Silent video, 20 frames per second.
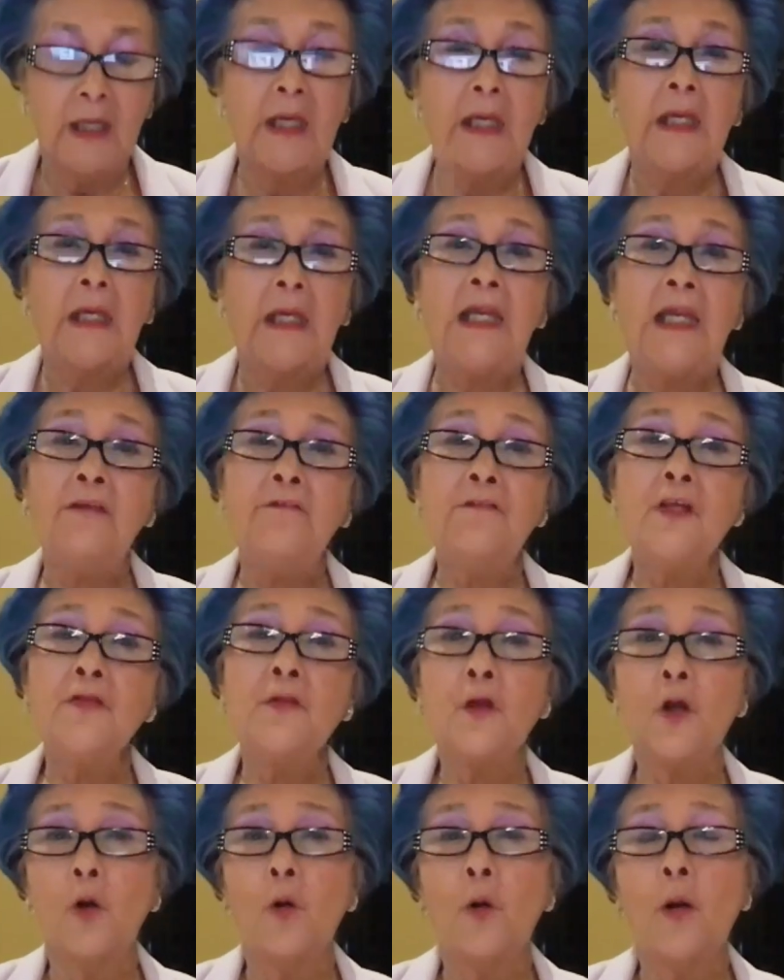Even
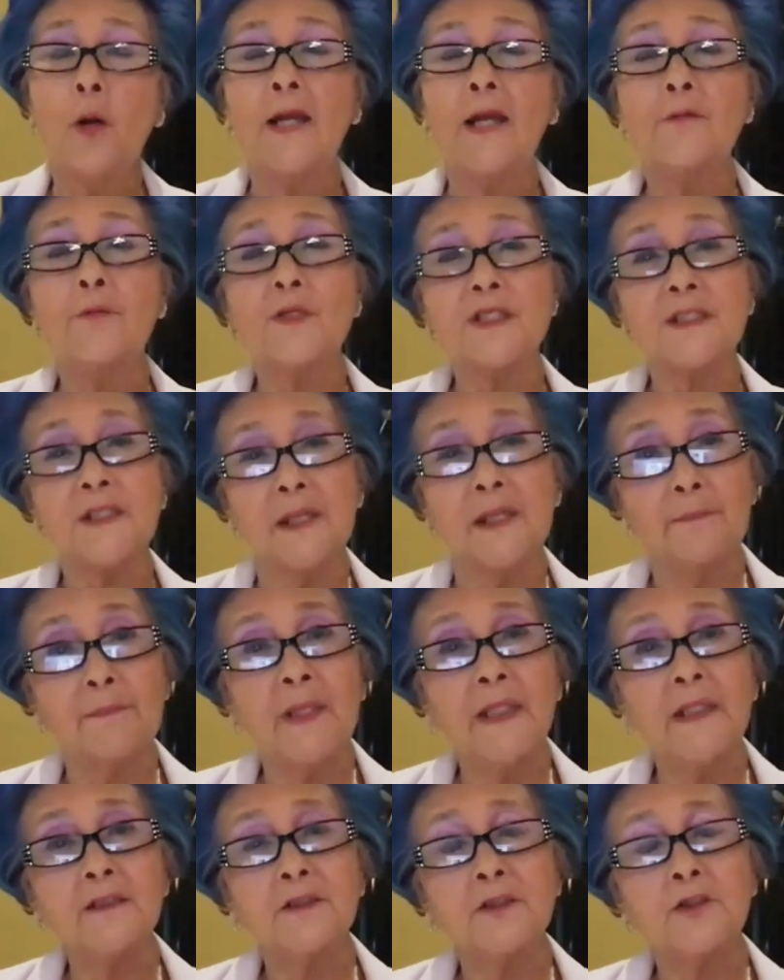though I was
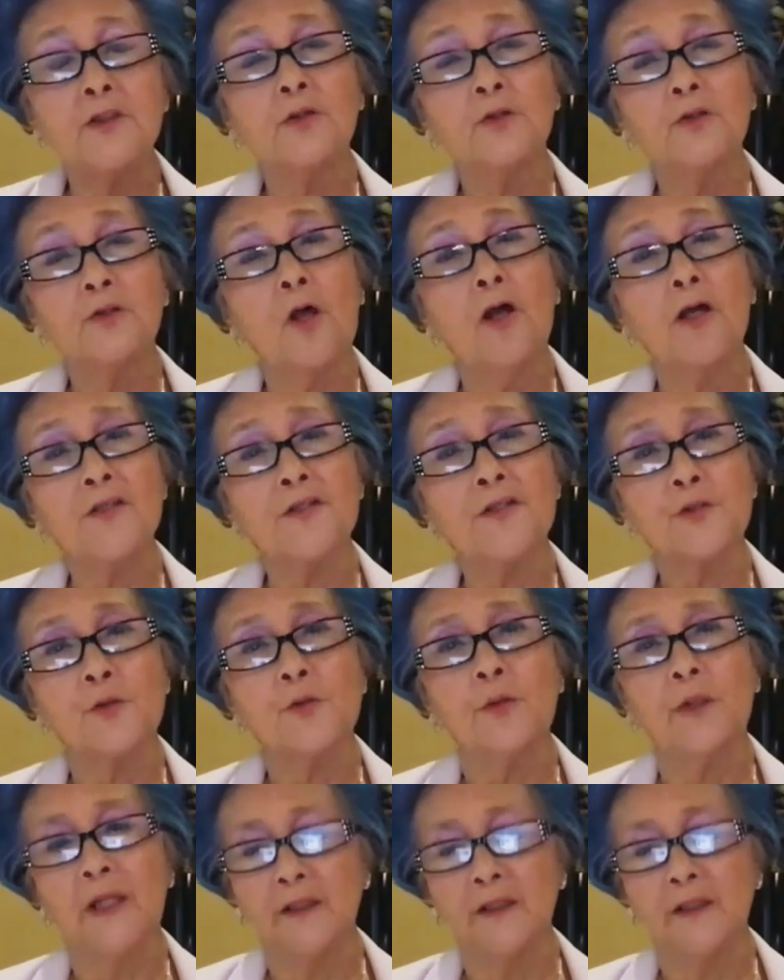admitted to law school